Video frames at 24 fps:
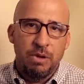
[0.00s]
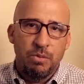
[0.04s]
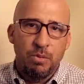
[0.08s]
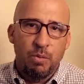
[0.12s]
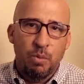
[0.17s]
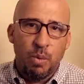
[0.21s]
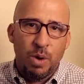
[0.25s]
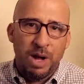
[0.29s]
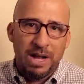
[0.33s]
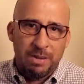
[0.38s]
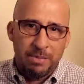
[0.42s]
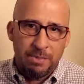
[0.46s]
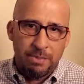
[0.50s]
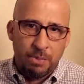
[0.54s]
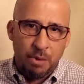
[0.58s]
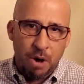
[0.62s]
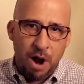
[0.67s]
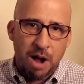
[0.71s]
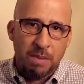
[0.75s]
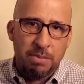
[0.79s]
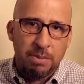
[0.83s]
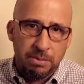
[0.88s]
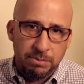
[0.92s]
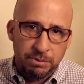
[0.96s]
what
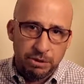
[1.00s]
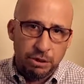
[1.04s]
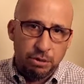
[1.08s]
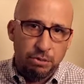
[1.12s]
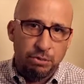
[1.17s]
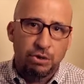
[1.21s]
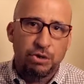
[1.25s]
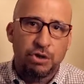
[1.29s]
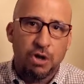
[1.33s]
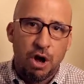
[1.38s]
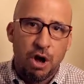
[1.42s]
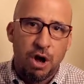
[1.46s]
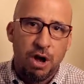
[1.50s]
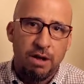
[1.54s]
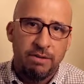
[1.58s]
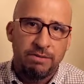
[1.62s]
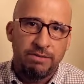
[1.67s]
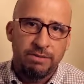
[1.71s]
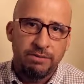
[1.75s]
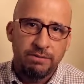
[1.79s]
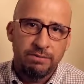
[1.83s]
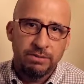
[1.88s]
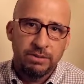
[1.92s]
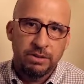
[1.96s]
problems you solve.
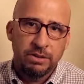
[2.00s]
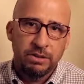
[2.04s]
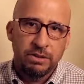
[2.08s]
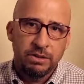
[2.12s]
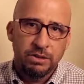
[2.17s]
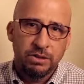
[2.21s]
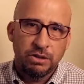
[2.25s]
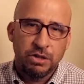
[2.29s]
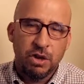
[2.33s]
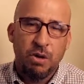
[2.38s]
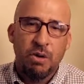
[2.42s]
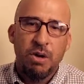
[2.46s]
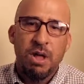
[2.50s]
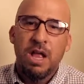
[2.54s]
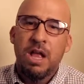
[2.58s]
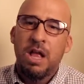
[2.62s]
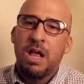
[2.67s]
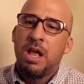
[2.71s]
So